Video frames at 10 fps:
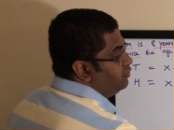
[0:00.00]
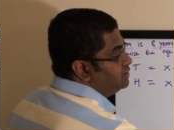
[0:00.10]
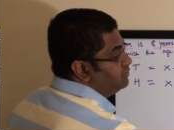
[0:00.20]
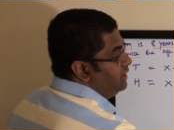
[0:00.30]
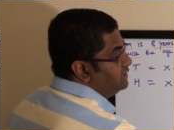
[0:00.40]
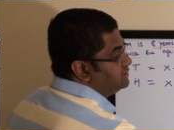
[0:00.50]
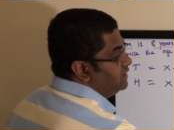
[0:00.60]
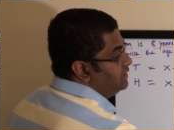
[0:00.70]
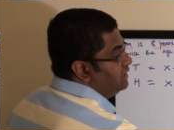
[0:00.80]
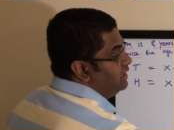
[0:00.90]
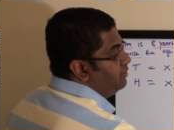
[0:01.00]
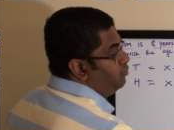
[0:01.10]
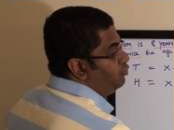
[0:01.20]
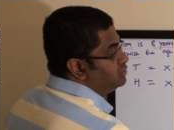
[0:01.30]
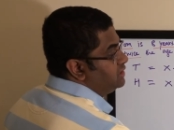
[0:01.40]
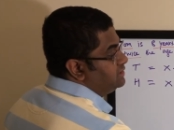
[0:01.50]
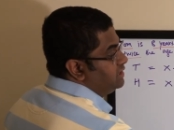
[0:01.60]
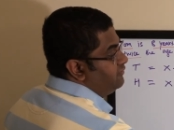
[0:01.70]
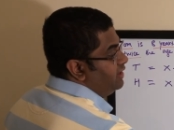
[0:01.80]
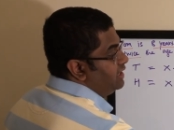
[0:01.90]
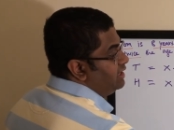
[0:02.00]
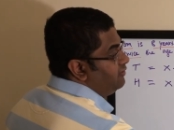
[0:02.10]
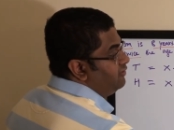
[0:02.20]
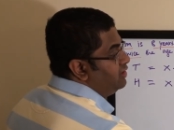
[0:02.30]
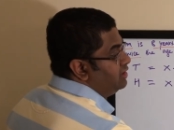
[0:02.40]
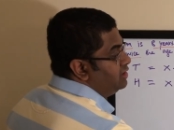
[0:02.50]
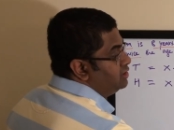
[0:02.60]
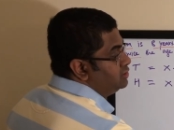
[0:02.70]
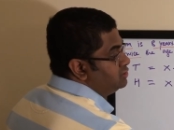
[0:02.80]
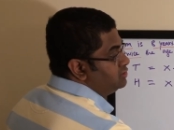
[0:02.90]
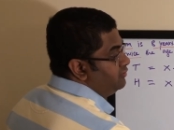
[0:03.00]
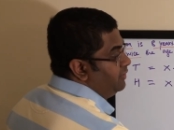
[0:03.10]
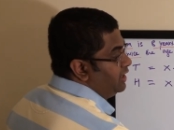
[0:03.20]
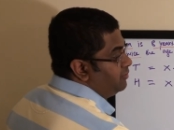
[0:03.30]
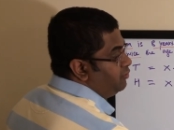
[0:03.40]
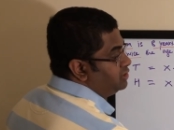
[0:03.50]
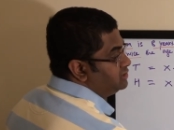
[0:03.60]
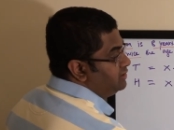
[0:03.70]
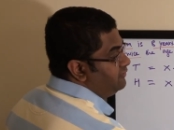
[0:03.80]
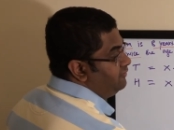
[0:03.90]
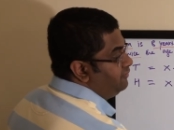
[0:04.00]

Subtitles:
4 is minus 10. Both sides have negative, so make it positive.